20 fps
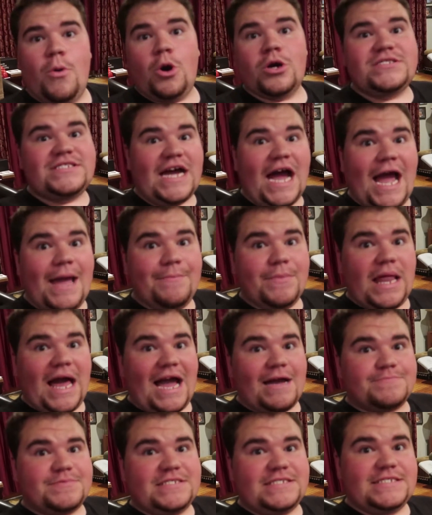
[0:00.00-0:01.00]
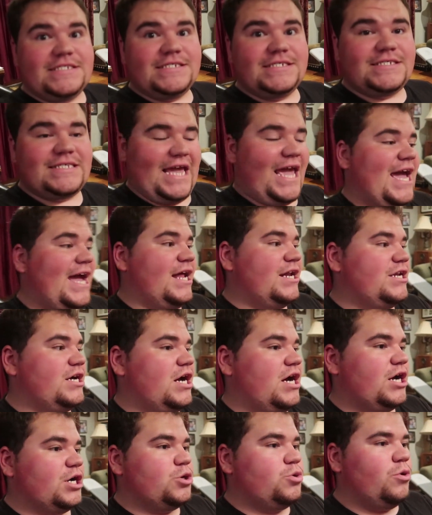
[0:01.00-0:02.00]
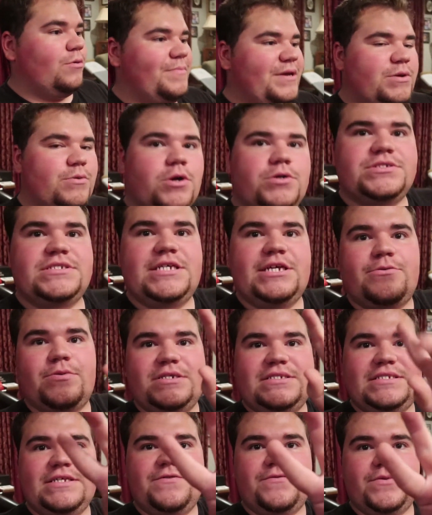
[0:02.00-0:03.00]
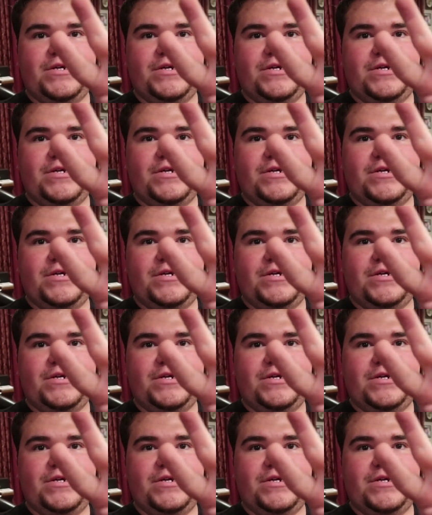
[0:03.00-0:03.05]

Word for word: more time lapses and a cool B-roll sequence in